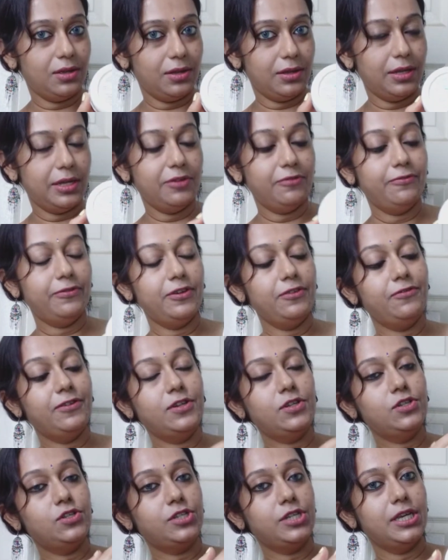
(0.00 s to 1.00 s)
If I
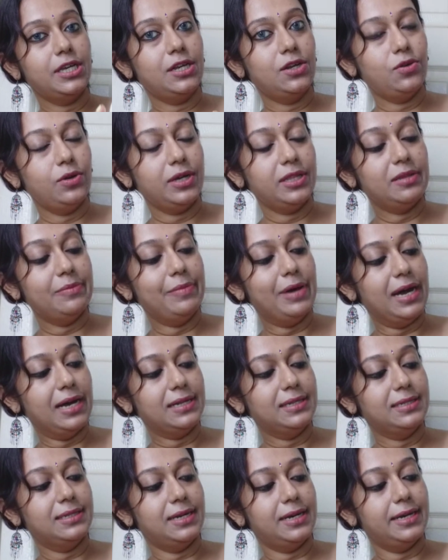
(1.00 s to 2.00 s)
just take a look at the back
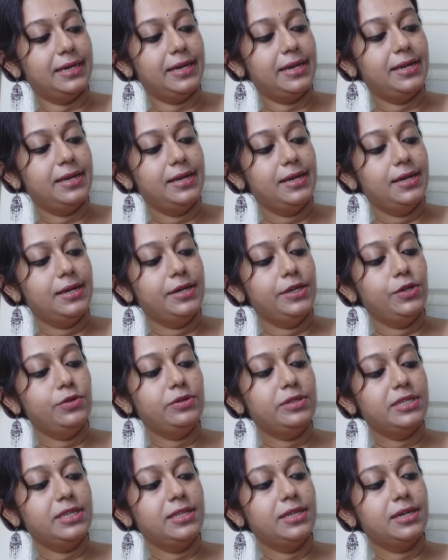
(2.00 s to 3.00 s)
side, you
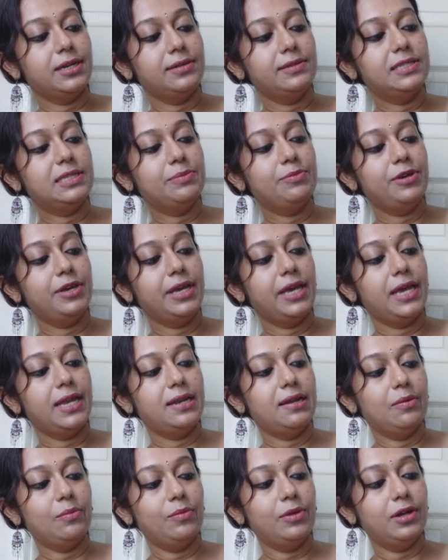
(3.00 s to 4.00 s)
see the customer care
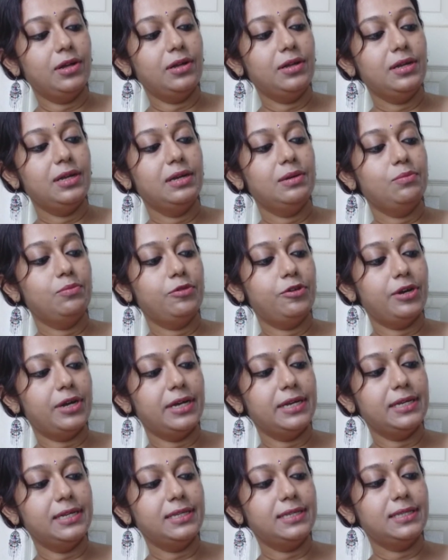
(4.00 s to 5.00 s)
number,
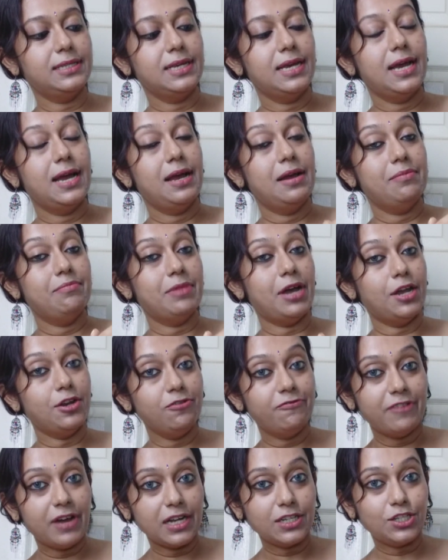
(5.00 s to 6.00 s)
price,
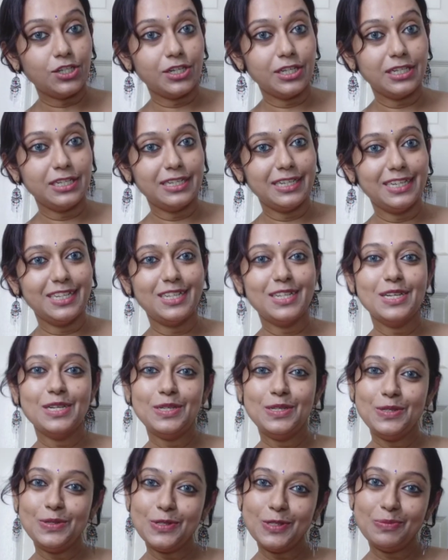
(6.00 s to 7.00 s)
manufacturing date,
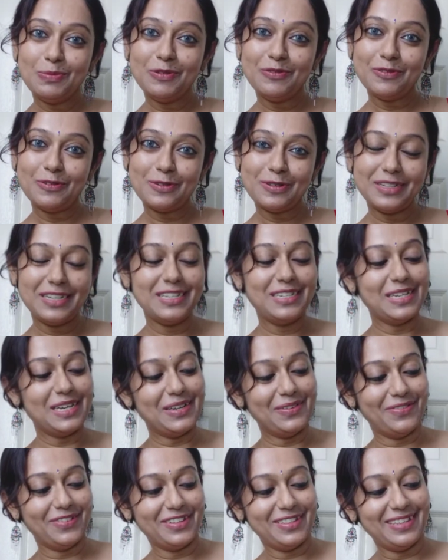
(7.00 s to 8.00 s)
use before date,
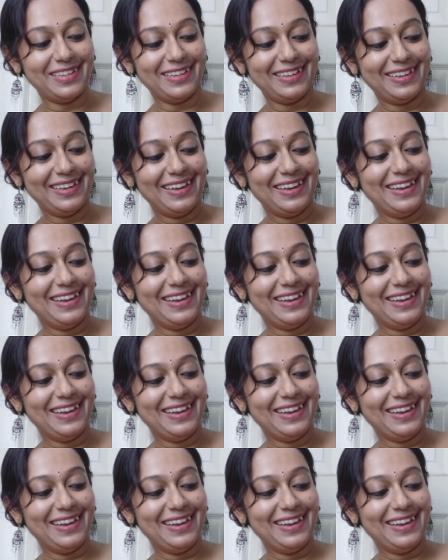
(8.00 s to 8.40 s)
everything.